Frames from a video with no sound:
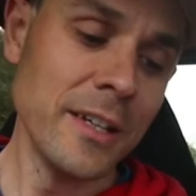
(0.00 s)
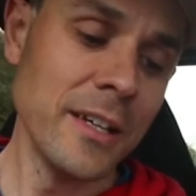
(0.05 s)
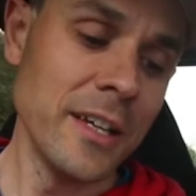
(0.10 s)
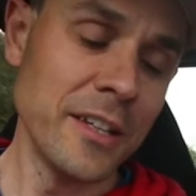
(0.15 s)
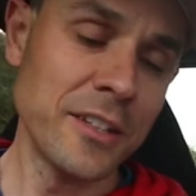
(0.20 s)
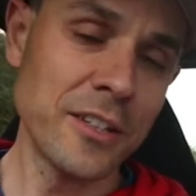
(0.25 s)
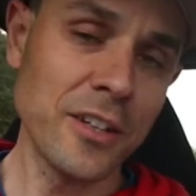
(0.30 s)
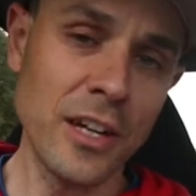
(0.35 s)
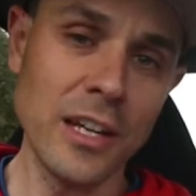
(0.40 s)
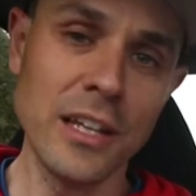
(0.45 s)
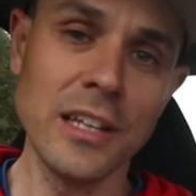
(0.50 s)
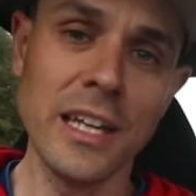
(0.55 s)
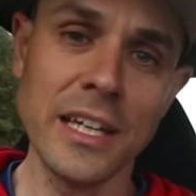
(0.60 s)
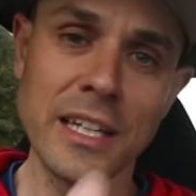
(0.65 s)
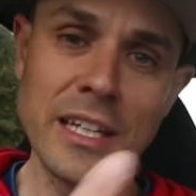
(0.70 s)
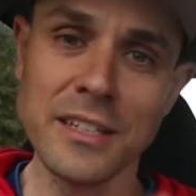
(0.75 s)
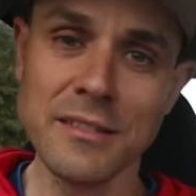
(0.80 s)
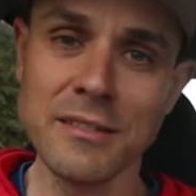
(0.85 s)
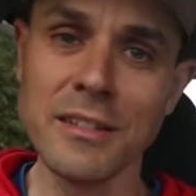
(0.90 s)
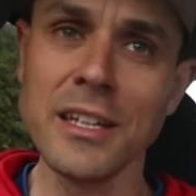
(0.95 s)
It's kind of
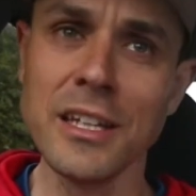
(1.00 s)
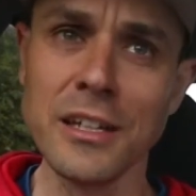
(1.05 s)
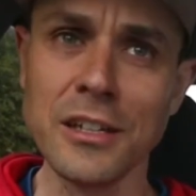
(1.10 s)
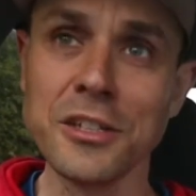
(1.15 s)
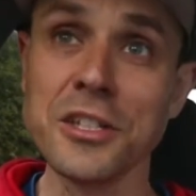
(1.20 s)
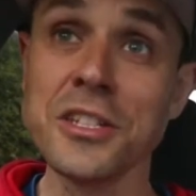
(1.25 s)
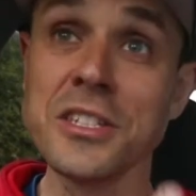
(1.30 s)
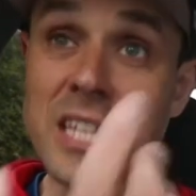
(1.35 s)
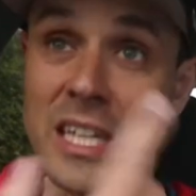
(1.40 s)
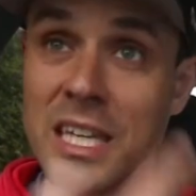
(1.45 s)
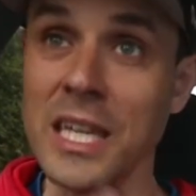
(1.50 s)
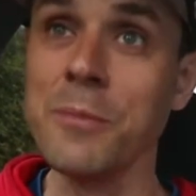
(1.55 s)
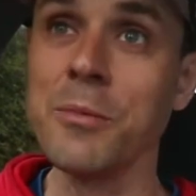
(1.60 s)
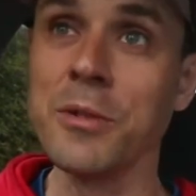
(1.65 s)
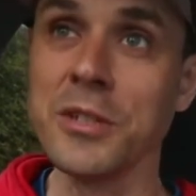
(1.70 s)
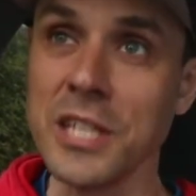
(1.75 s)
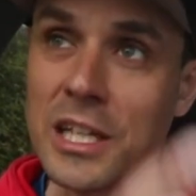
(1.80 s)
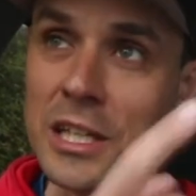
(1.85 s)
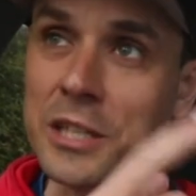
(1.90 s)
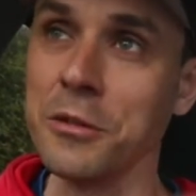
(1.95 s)
like it'll just keep
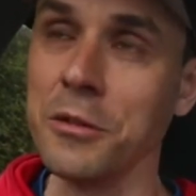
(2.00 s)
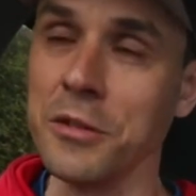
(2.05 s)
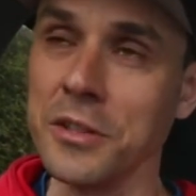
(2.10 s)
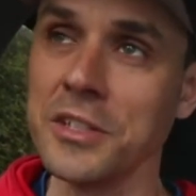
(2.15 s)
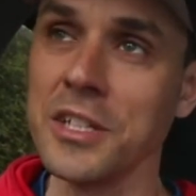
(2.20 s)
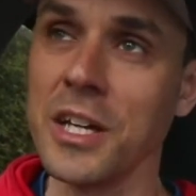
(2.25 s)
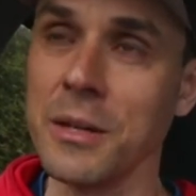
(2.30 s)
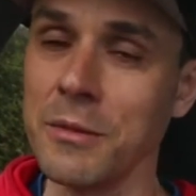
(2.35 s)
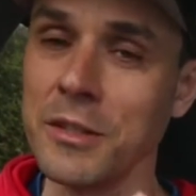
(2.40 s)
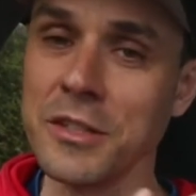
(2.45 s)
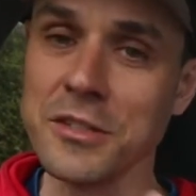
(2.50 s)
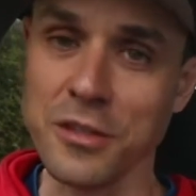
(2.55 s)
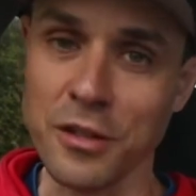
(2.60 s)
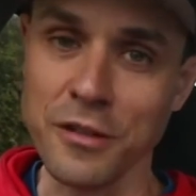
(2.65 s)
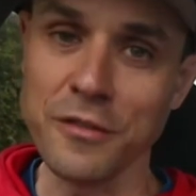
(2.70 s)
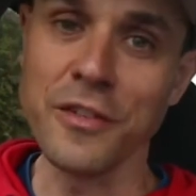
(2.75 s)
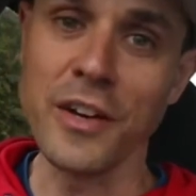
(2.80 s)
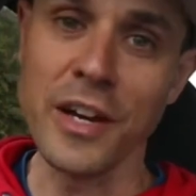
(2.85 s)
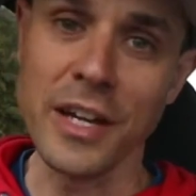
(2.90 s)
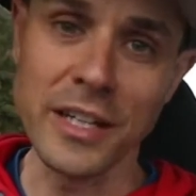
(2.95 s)
on telling you all the time that it's
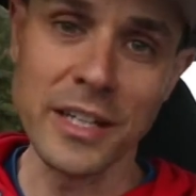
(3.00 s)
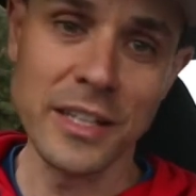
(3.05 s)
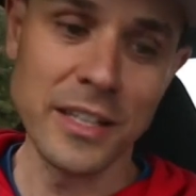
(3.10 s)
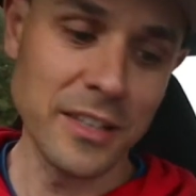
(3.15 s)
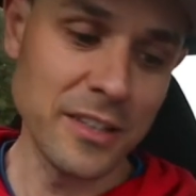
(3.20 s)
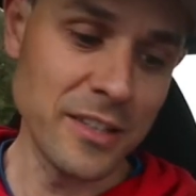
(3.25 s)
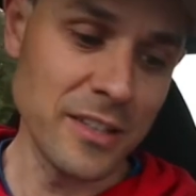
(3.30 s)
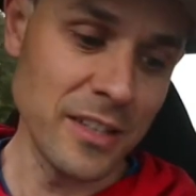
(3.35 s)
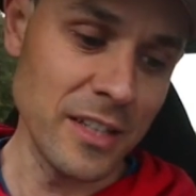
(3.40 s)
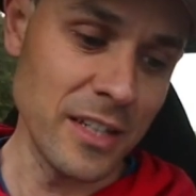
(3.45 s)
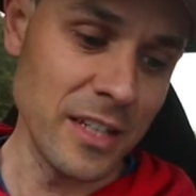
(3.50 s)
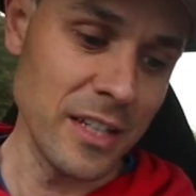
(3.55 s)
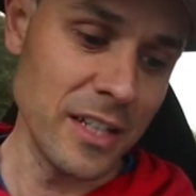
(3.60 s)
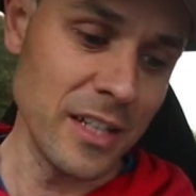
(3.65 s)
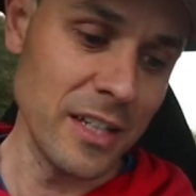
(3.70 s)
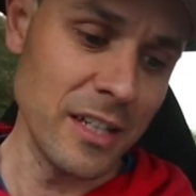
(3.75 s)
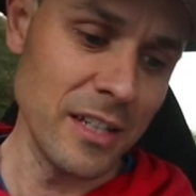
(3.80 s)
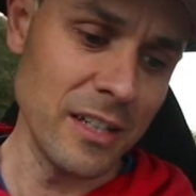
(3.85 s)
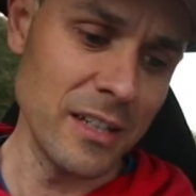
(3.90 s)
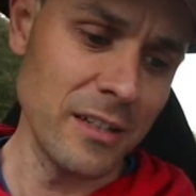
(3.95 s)
not finding it
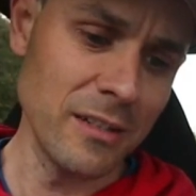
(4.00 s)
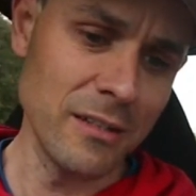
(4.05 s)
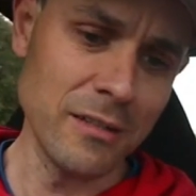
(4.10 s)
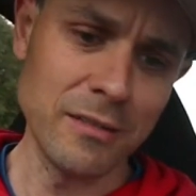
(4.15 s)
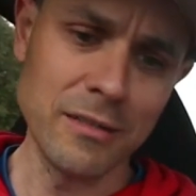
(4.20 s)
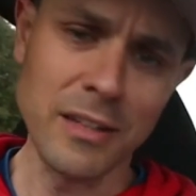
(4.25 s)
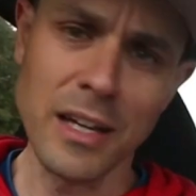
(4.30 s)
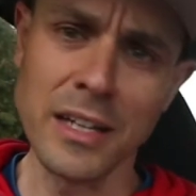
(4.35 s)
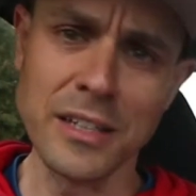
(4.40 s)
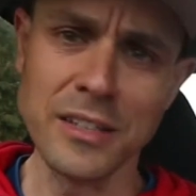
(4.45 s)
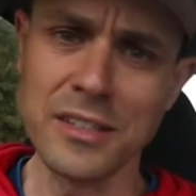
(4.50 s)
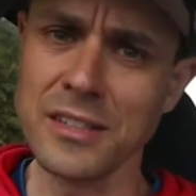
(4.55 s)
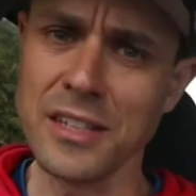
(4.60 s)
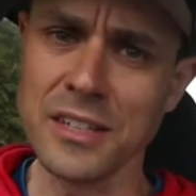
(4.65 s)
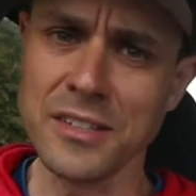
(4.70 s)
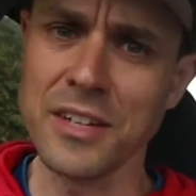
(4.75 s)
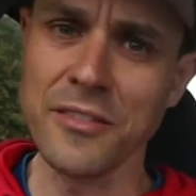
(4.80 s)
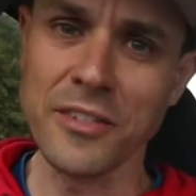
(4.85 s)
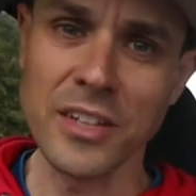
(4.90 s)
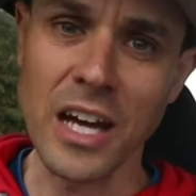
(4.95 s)
doesn't
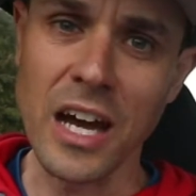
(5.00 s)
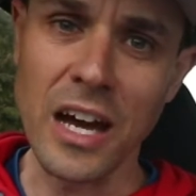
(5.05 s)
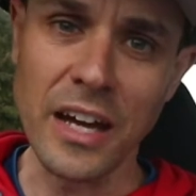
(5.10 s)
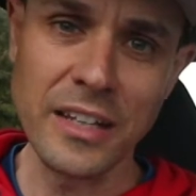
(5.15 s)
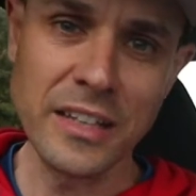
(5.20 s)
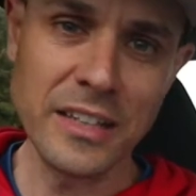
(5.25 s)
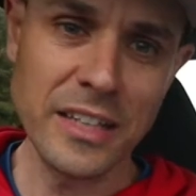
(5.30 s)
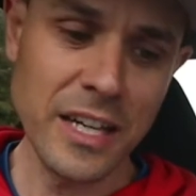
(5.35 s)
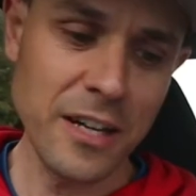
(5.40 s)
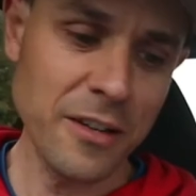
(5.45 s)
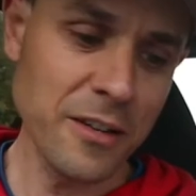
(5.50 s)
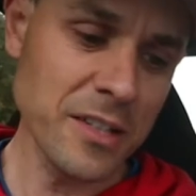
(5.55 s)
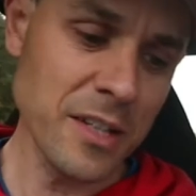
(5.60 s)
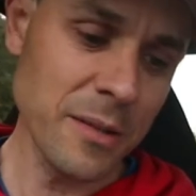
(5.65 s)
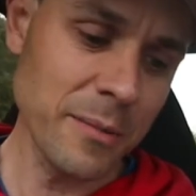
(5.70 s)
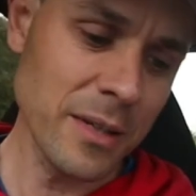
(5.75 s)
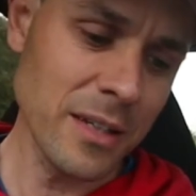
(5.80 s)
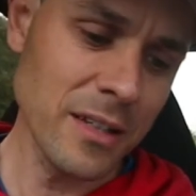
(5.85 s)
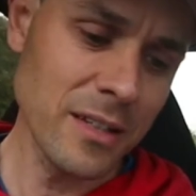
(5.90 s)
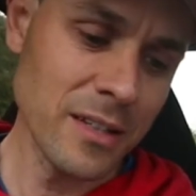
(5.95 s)
have a card in there or
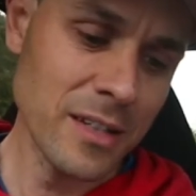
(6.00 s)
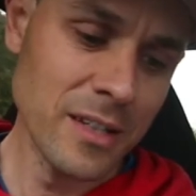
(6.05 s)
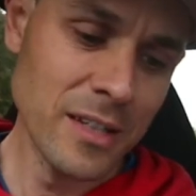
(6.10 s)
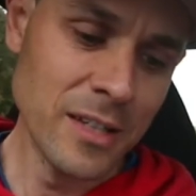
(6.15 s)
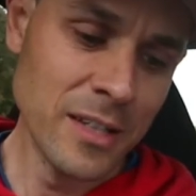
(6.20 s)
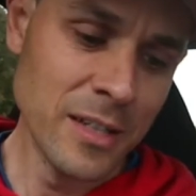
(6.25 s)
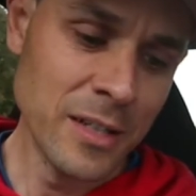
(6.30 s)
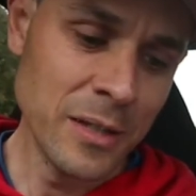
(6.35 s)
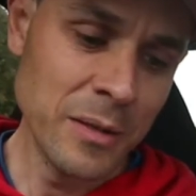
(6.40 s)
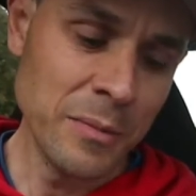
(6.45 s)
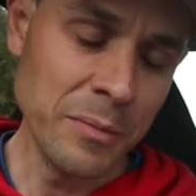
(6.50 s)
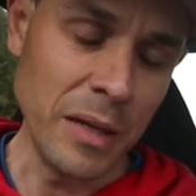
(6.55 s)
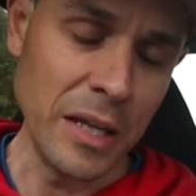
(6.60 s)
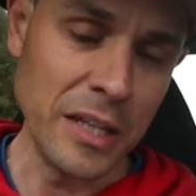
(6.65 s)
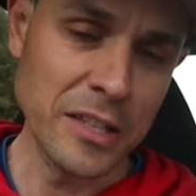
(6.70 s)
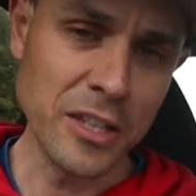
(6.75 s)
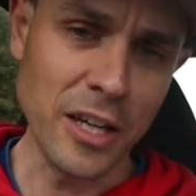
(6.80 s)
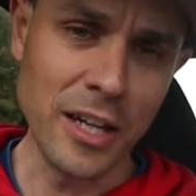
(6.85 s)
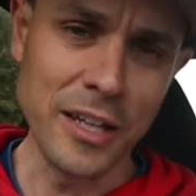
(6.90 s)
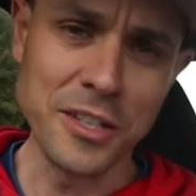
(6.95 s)
something. But
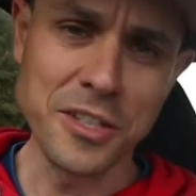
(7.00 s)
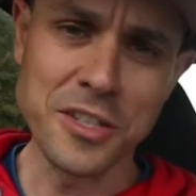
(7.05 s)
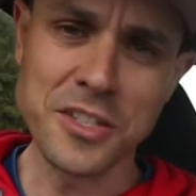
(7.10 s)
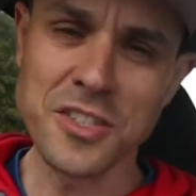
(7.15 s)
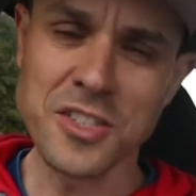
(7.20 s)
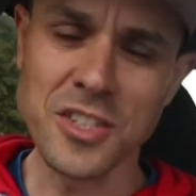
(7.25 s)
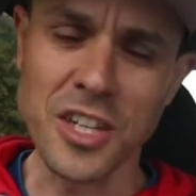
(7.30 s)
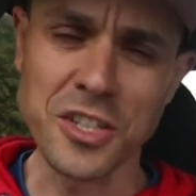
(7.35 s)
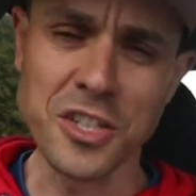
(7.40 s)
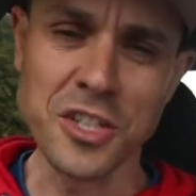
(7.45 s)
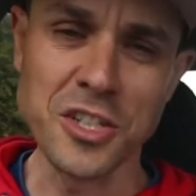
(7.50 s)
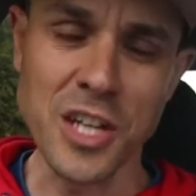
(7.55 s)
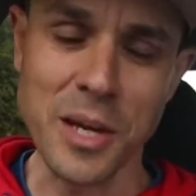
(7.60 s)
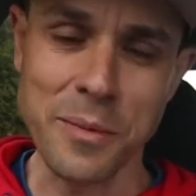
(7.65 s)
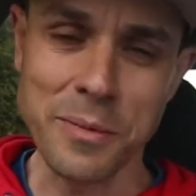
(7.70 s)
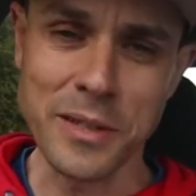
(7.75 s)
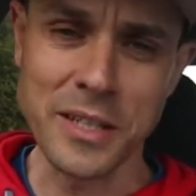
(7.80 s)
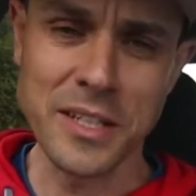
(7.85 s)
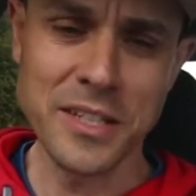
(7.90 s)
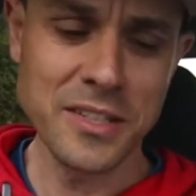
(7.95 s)
it's kind of just such a
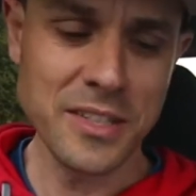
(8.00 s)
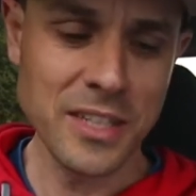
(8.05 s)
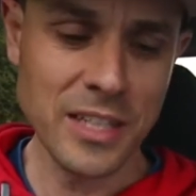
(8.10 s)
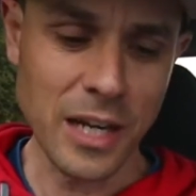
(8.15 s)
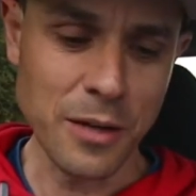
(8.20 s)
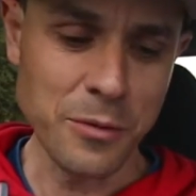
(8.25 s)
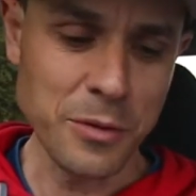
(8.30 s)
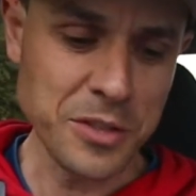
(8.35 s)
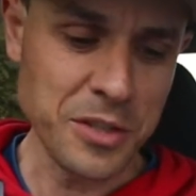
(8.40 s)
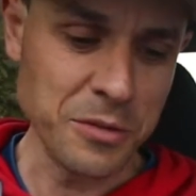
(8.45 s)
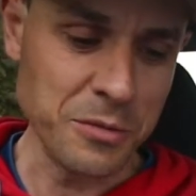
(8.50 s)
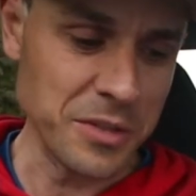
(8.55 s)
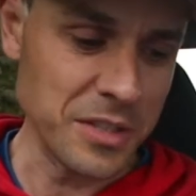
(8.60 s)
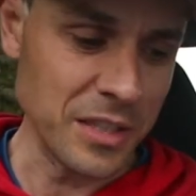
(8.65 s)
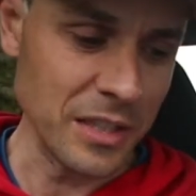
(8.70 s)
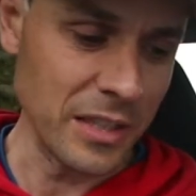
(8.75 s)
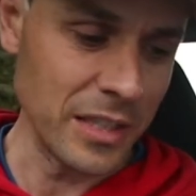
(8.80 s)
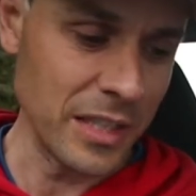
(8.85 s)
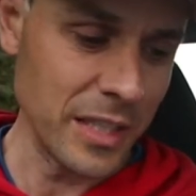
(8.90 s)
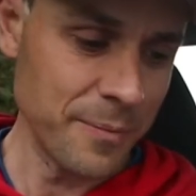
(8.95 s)
Japanese thing. I wish it was
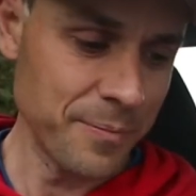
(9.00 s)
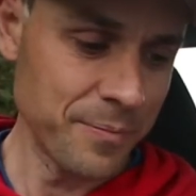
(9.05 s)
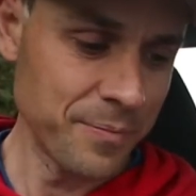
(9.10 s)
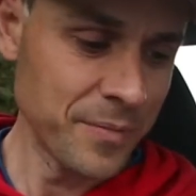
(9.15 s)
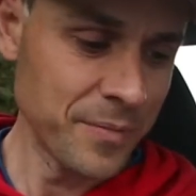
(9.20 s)
still in there.